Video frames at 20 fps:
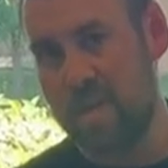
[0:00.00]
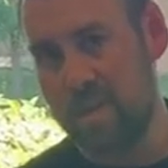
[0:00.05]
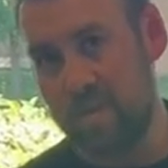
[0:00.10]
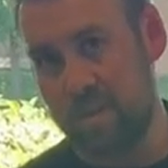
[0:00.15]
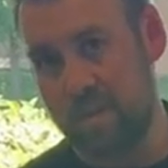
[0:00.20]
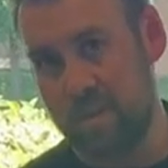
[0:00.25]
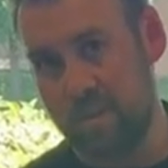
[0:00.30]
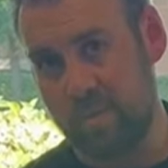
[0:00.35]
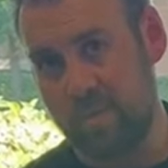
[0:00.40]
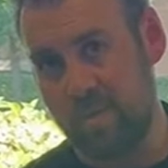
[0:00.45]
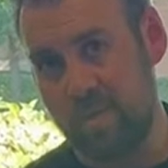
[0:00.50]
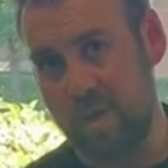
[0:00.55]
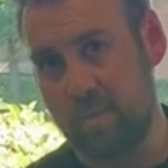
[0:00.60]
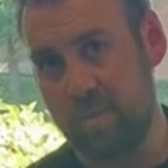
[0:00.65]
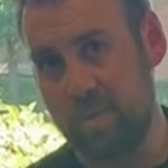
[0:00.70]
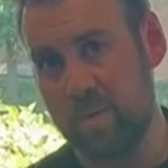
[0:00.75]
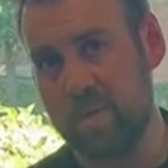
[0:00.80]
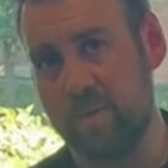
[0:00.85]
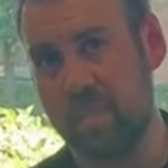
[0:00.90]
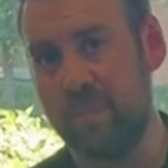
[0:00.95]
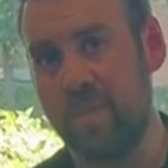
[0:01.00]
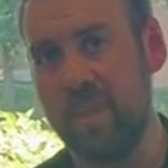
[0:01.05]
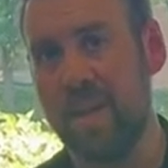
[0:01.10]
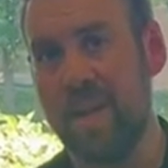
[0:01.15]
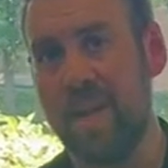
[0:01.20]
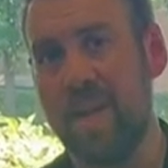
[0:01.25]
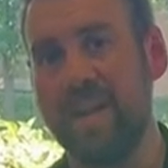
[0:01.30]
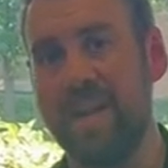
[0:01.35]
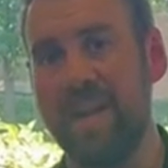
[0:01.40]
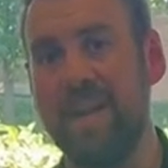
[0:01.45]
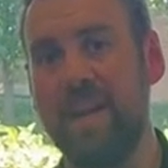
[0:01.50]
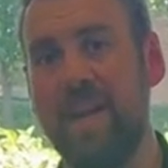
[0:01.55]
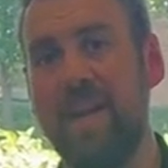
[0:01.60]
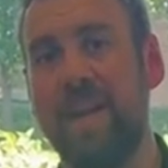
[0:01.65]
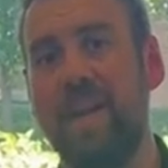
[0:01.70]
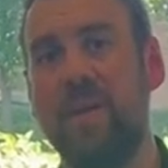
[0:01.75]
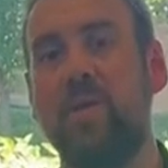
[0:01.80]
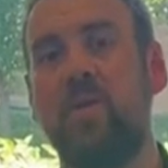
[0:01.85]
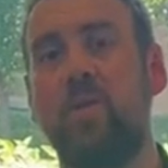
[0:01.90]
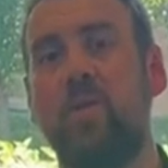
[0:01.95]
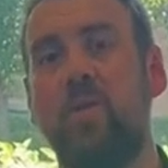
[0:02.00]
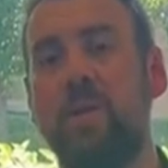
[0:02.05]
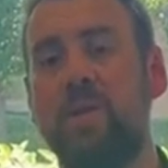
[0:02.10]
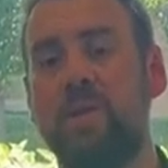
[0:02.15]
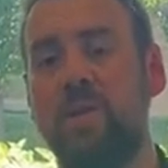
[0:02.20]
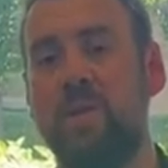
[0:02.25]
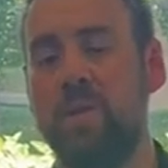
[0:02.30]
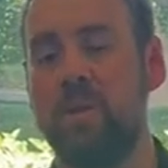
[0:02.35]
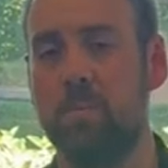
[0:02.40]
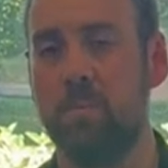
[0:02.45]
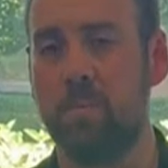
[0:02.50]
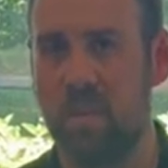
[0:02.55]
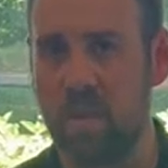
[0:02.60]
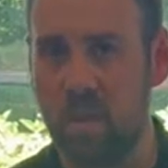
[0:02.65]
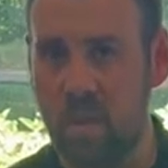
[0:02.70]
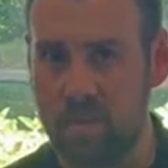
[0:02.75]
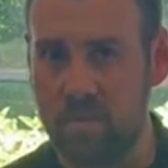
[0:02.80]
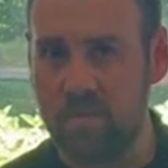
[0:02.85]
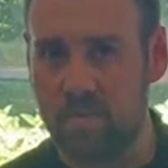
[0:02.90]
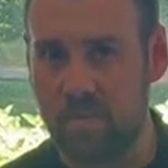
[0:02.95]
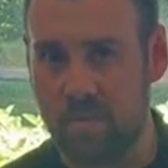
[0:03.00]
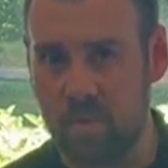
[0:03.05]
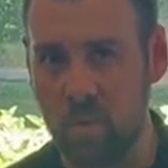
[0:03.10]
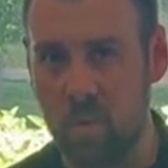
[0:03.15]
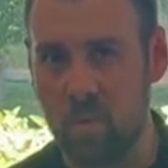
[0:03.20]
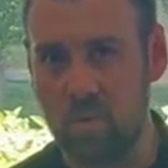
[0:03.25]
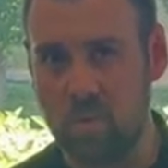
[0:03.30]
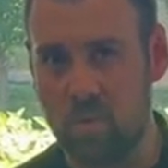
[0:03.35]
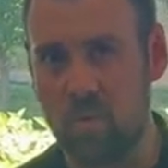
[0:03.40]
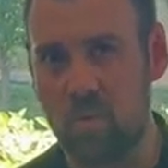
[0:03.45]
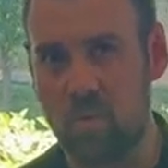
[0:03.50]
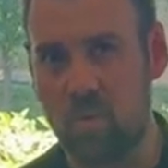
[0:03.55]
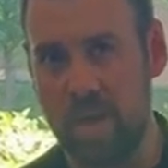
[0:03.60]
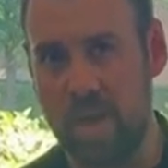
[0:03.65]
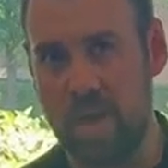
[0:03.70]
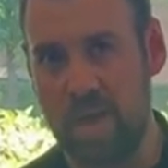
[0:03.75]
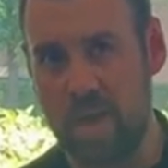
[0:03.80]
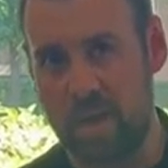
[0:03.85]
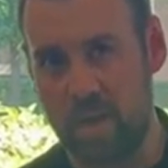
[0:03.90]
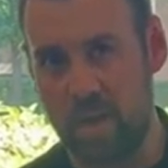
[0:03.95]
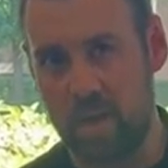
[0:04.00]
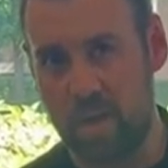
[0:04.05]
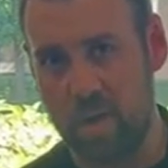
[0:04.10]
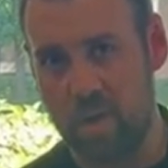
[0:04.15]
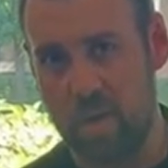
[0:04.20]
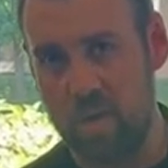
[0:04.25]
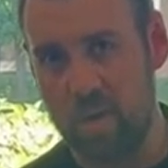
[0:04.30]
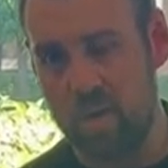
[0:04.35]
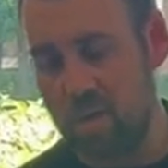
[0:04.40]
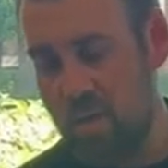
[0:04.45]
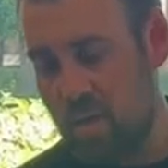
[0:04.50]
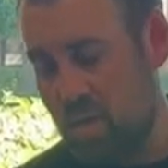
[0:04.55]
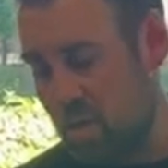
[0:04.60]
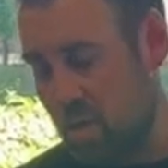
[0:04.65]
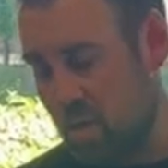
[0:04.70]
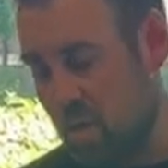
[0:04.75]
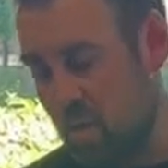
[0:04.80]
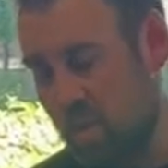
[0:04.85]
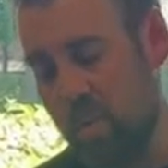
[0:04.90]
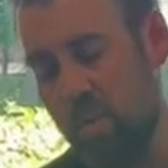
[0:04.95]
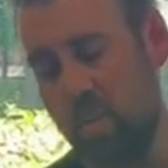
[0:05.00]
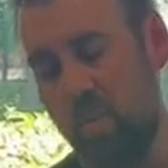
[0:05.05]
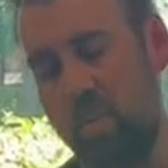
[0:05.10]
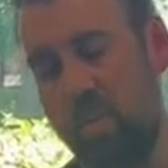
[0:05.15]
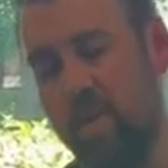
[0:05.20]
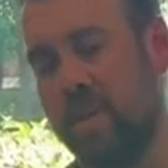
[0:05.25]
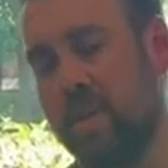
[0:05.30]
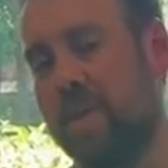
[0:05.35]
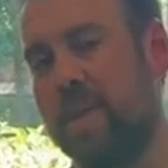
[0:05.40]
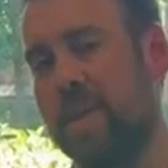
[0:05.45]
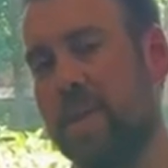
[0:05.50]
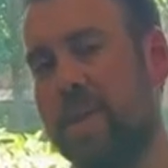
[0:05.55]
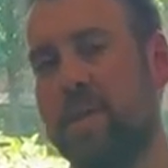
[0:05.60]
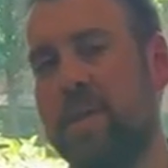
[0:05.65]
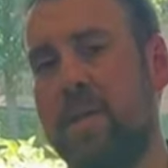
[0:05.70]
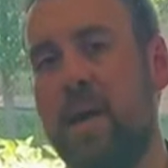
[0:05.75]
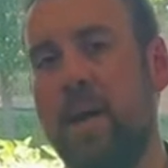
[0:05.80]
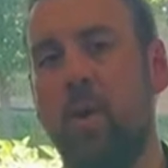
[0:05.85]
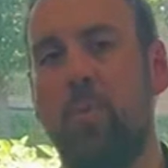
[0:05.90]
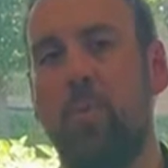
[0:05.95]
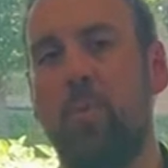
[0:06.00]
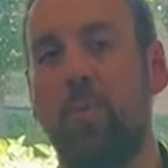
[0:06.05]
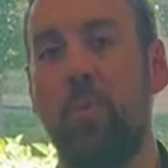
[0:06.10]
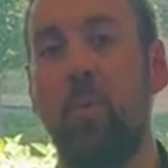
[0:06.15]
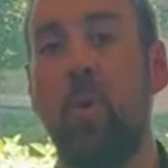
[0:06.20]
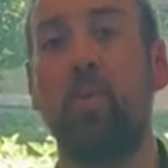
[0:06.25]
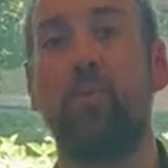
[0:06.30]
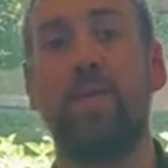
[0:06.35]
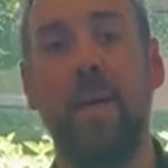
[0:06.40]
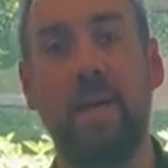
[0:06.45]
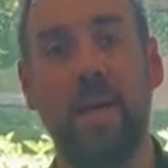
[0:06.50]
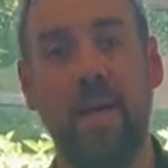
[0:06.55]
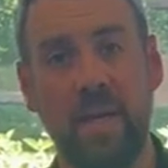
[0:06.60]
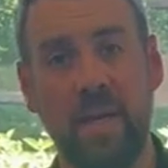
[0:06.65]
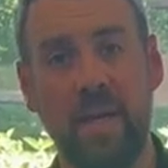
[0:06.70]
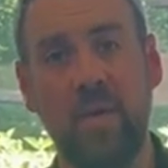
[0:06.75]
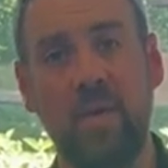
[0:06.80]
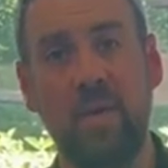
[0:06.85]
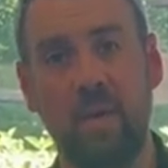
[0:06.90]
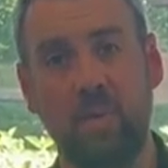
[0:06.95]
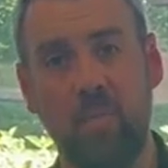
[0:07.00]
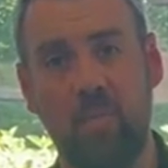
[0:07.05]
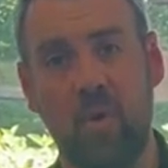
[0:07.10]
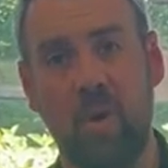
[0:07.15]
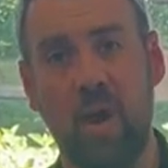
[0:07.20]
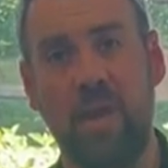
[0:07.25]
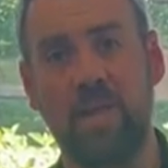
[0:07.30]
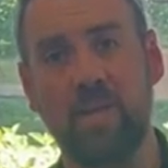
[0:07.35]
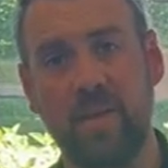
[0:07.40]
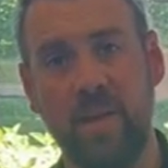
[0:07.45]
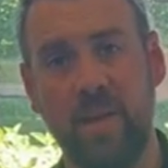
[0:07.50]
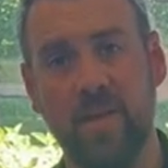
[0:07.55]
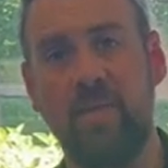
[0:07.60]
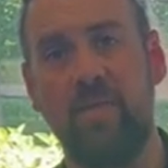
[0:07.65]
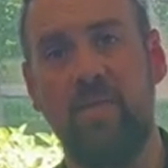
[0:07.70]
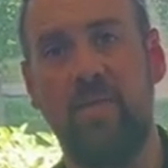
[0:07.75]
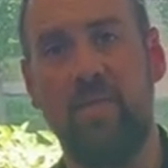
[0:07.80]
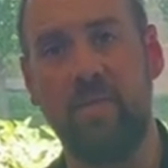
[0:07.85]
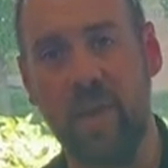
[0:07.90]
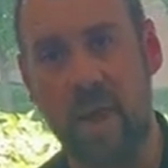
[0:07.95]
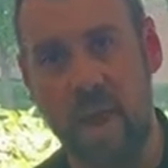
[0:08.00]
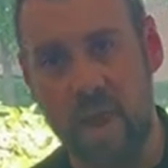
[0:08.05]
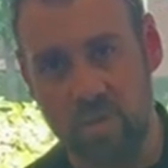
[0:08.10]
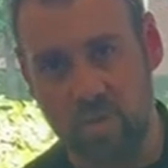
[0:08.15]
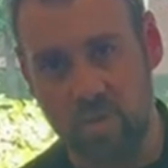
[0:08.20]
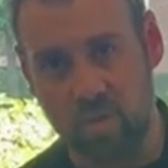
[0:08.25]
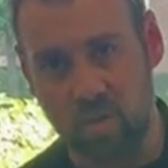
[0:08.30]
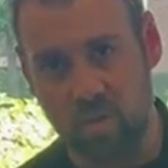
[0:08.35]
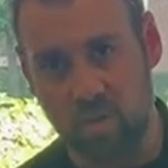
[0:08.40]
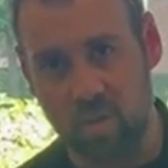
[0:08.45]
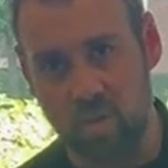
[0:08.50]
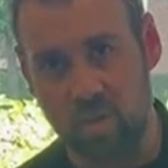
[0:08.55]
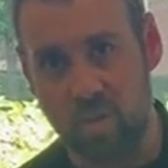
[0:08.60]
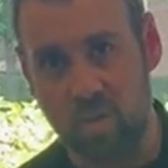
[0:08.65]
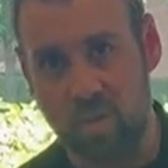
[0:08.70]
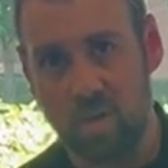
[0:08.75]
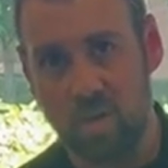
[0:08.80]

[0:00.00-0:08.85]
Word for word: the muscle fibers and then increasing blood flow to that area, we really get to help promote that healing process faster.